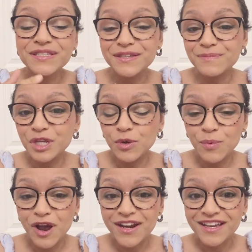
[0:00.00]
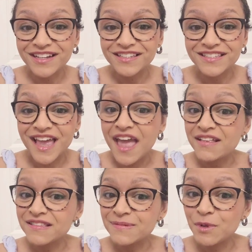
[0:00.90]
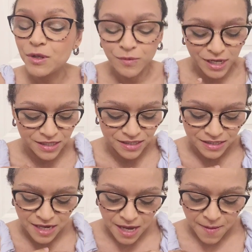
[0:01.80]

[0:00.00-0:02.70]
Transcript: some new products and some old ones.